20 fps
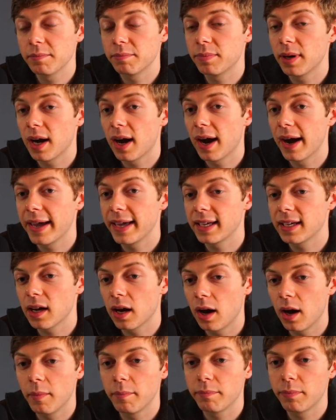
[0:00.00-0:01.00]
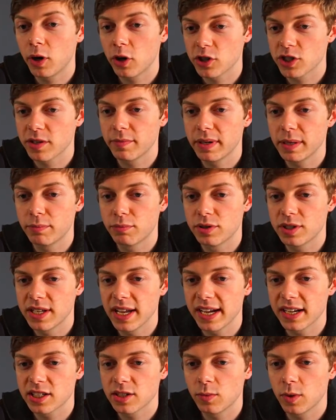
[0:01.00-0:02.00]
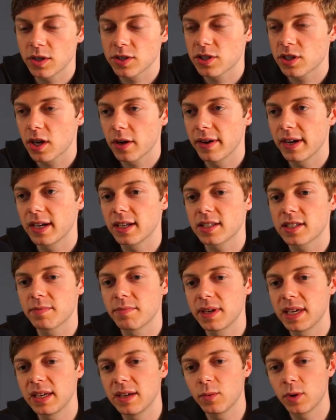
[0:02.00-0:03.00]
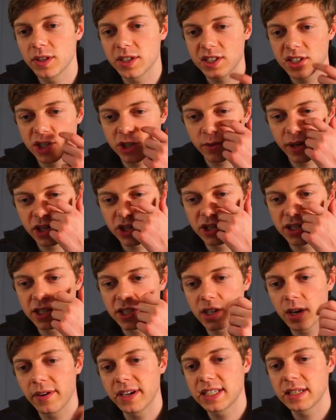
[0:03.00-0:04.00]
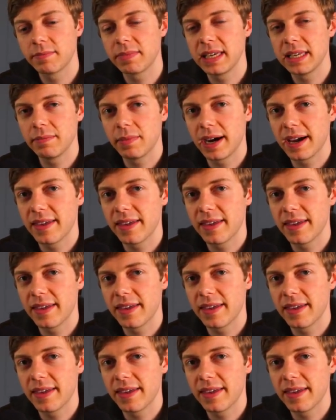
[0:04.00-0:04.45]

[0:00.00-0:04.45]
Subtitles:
But I can't possibly predict what the situation is going to be by